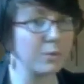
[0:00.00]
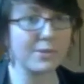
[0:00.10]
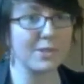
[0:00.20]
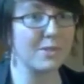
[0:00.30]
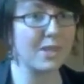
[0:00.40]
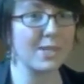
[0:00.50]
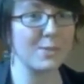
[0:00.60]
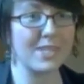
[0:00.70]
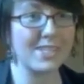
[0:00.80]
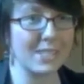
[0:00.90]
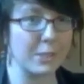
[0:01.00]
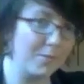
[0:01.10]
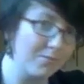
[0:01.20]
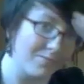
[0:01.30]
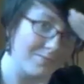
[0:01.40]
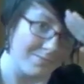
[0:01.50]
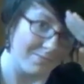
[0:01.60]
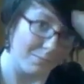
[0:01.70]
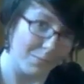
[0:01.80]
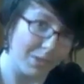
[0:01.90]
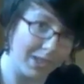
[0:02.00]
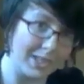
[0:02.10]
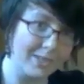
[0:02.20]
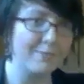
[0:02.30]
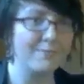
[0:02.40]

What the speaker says: I will see you guys when I see you. Bye.